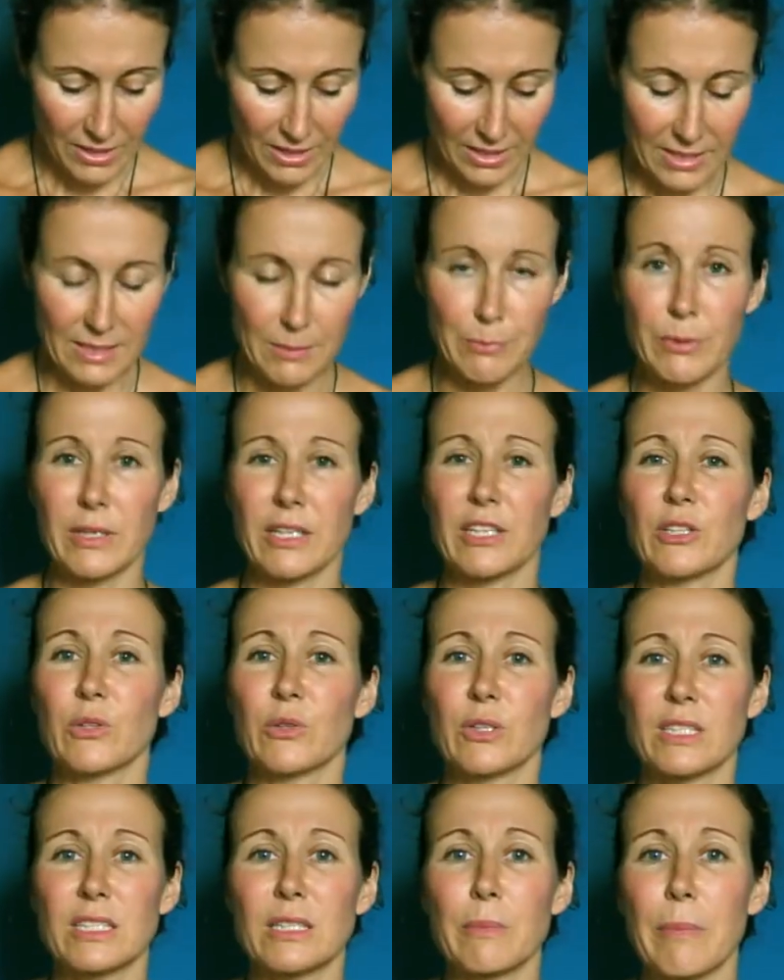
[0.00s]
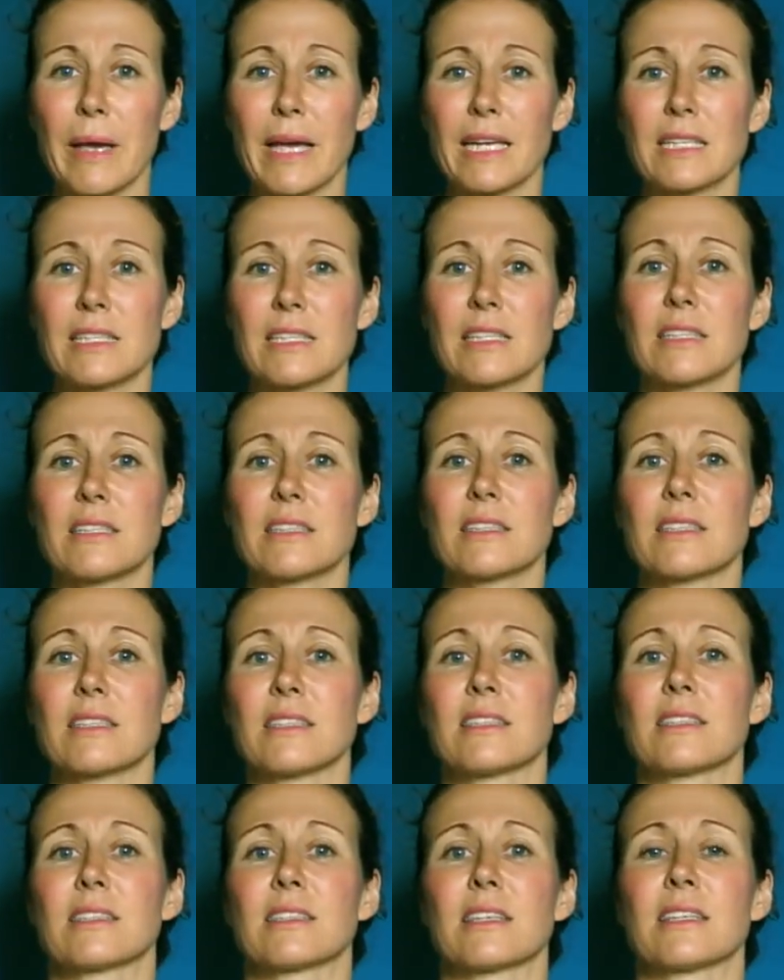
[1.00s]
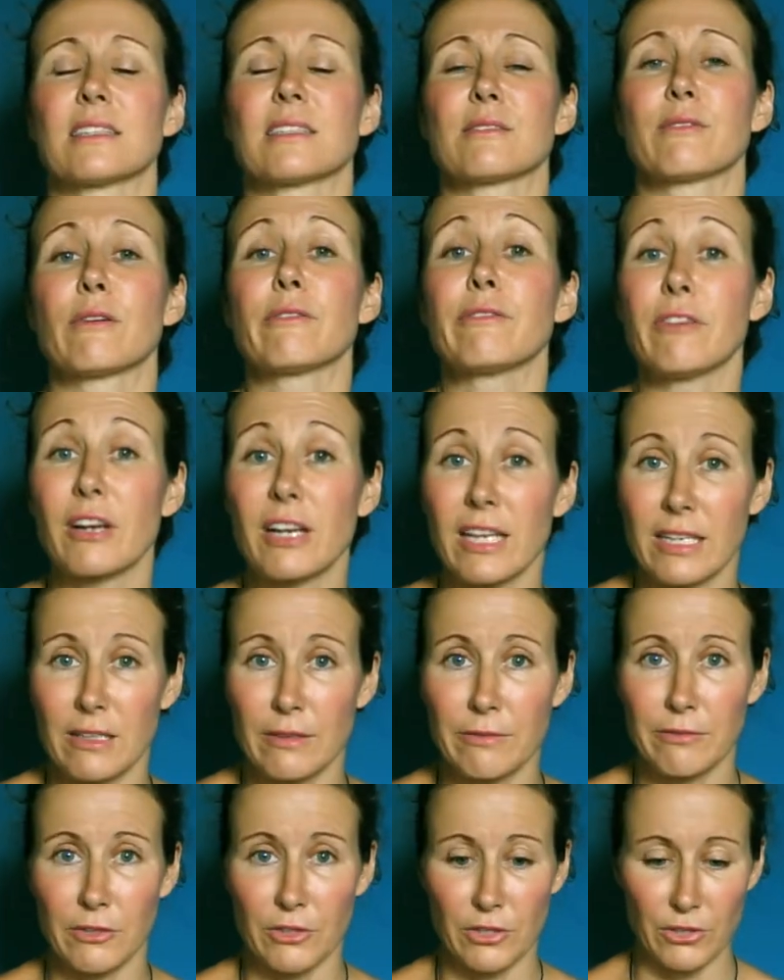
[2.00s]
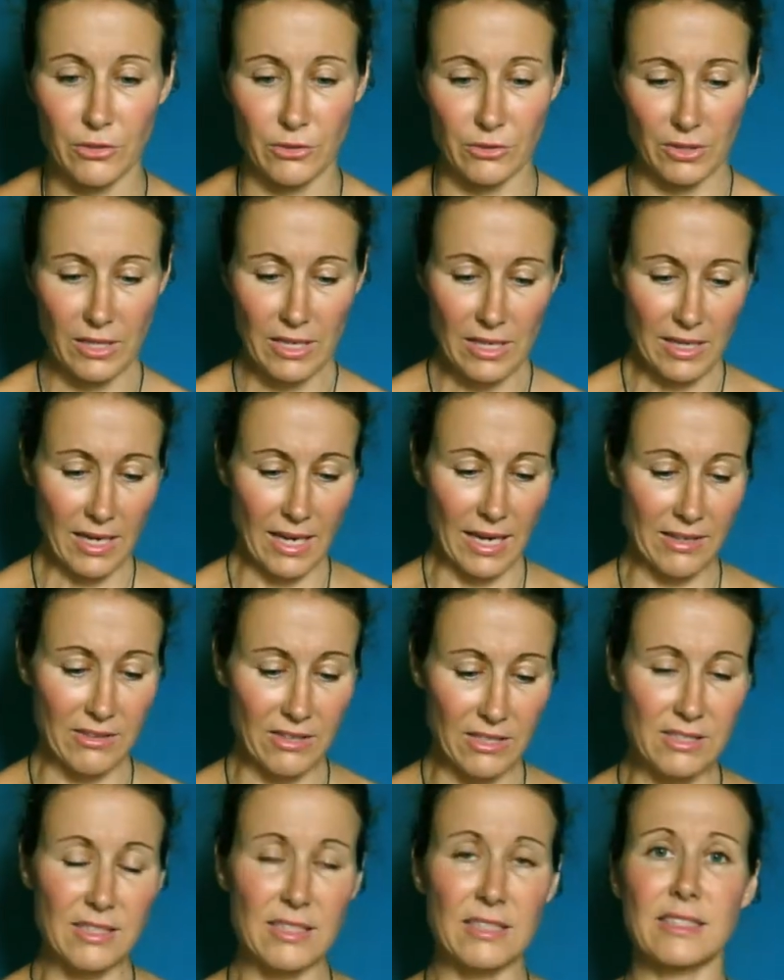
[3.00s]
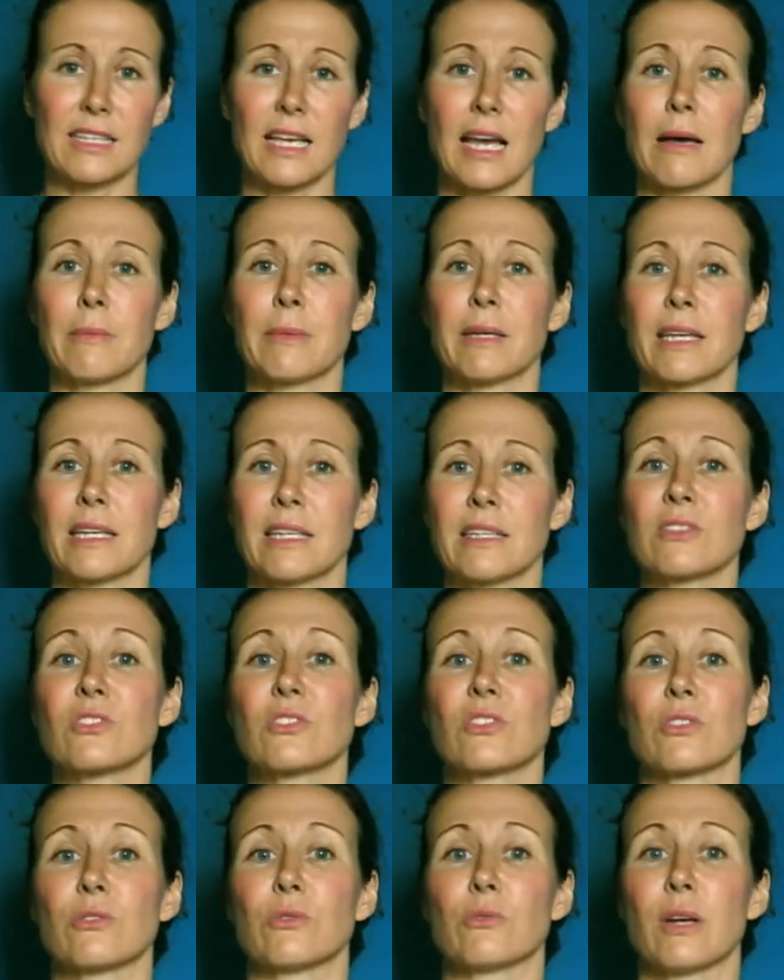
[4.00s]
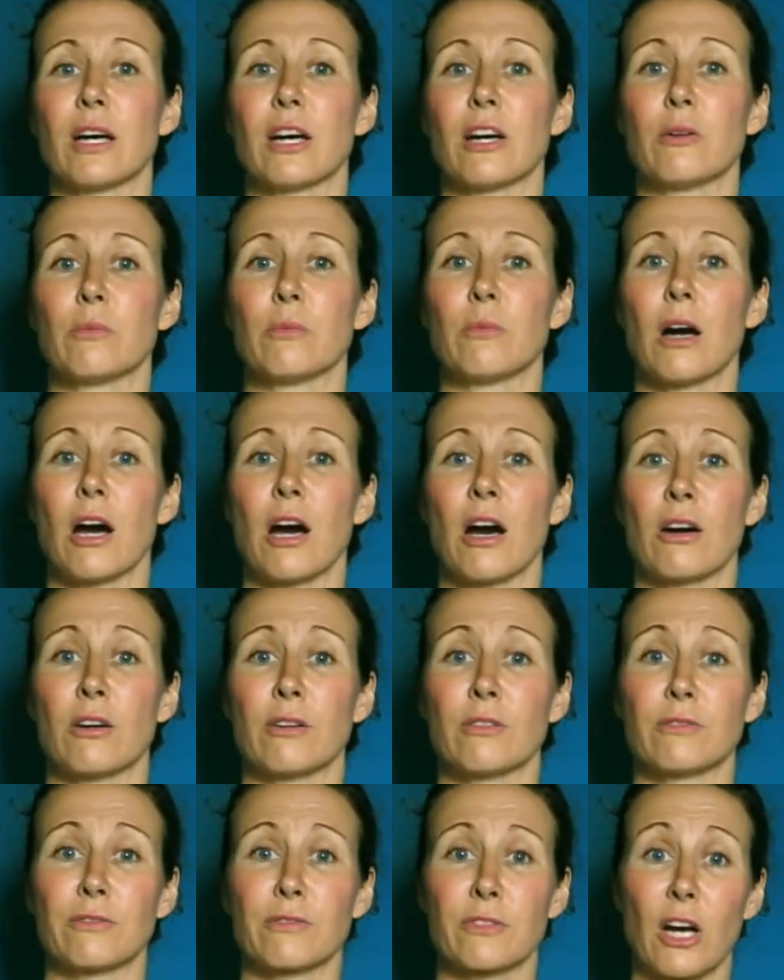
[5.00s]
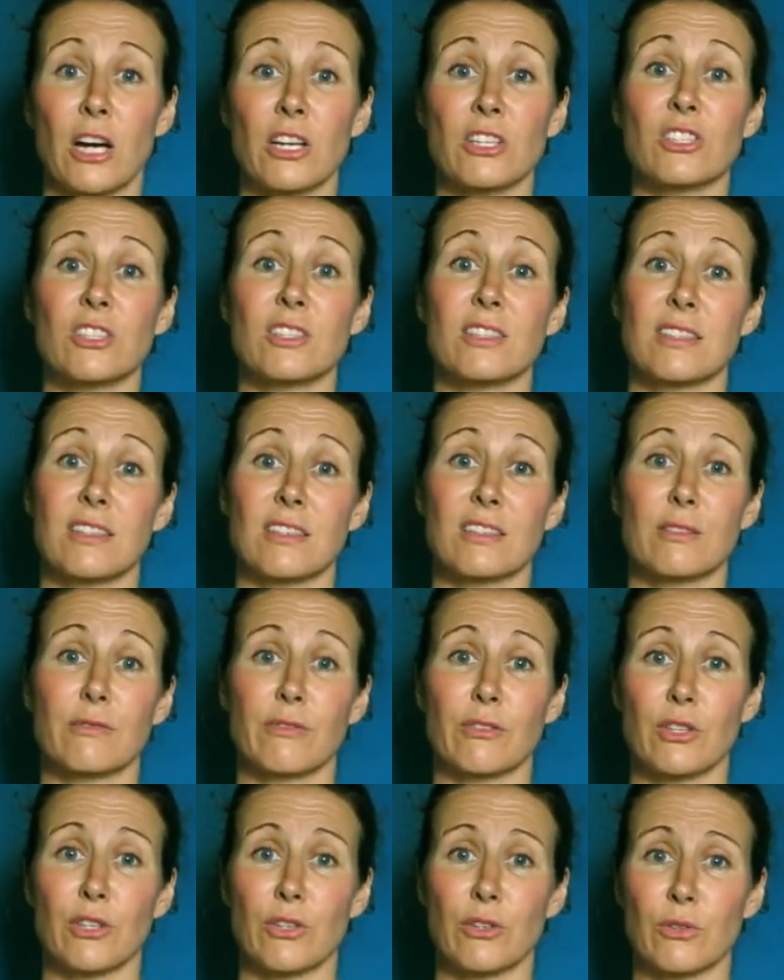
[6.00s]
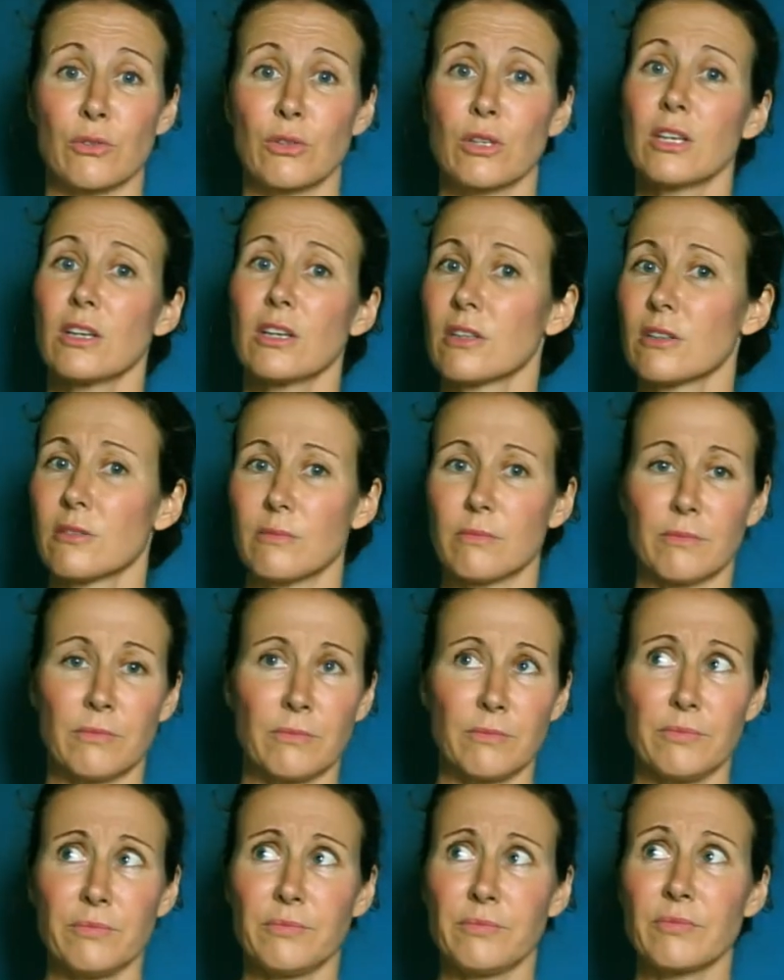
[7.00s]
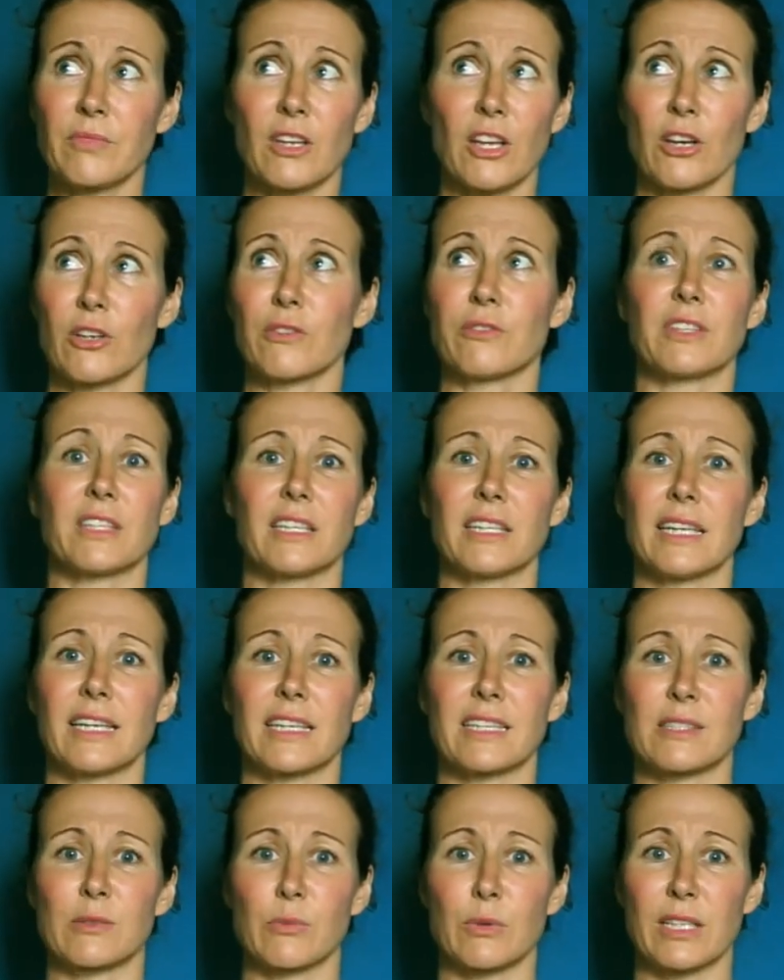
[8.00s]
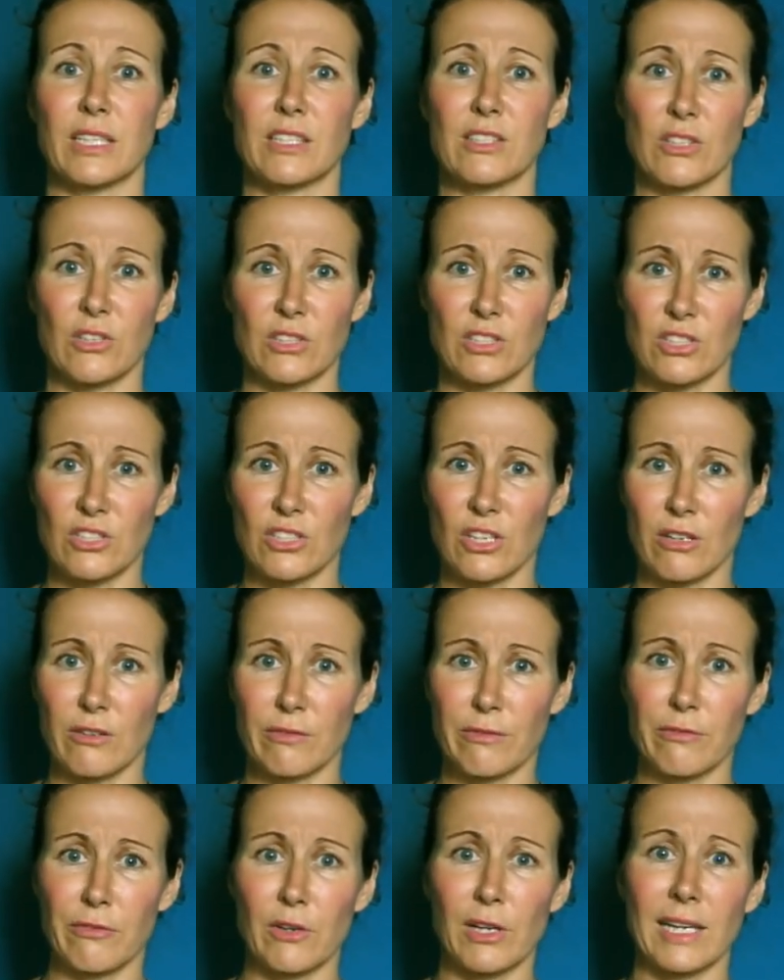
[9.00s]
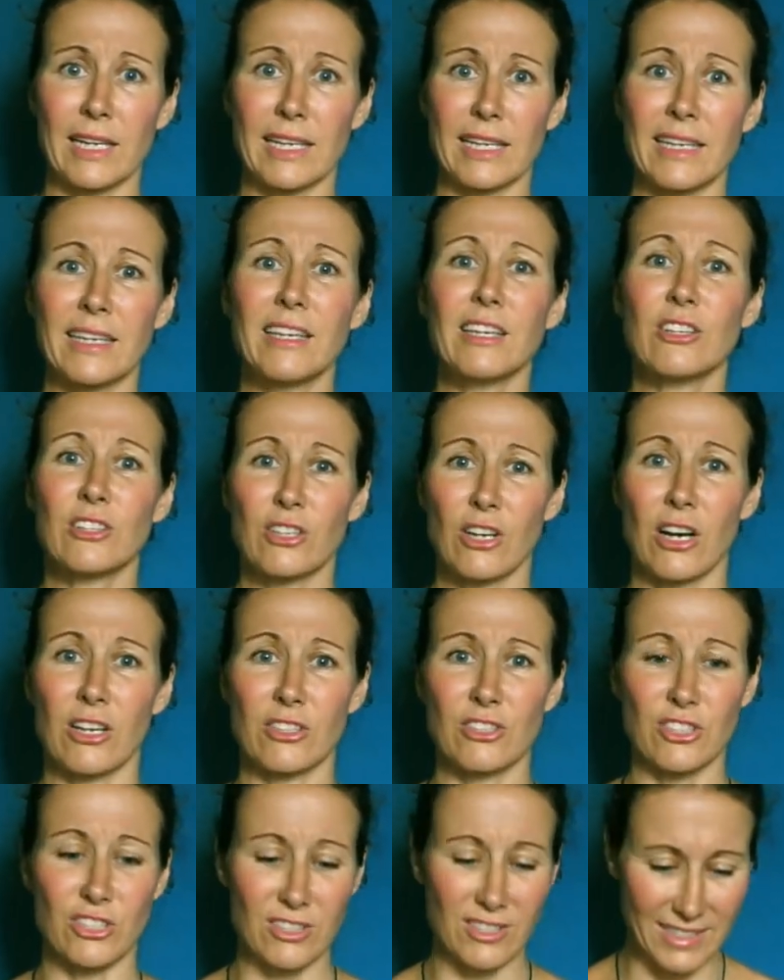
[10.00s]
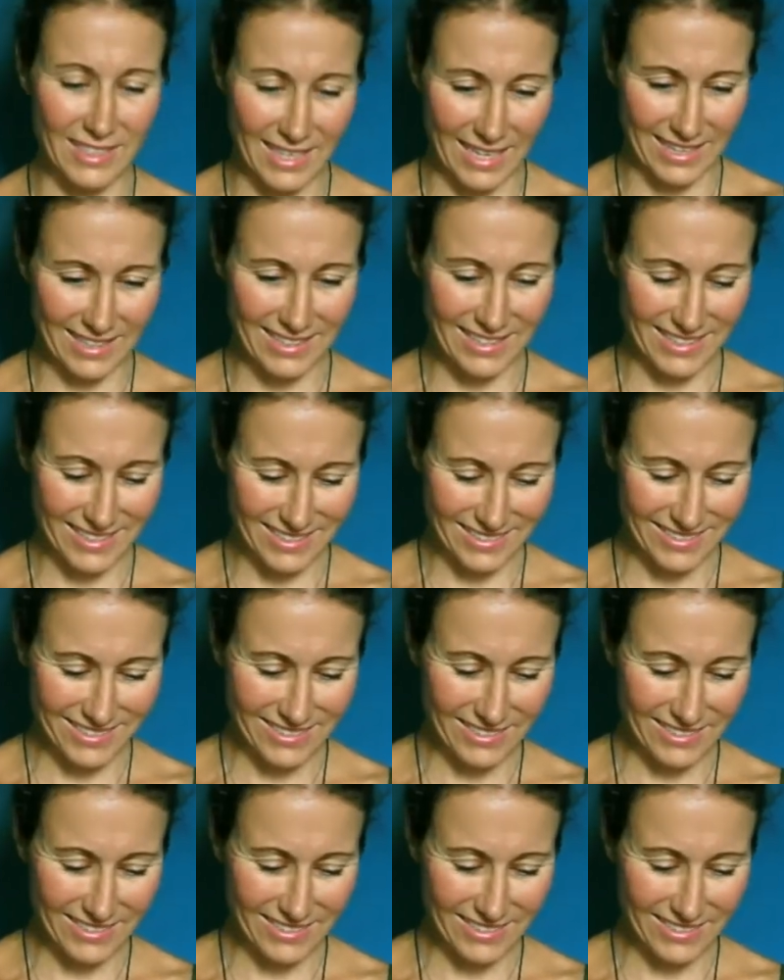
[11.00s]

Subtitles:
It's bringing your independence, it's fulfilling for you, and this is coming into the realm of consciousness for you over the next week. So it's not fully conscious yet.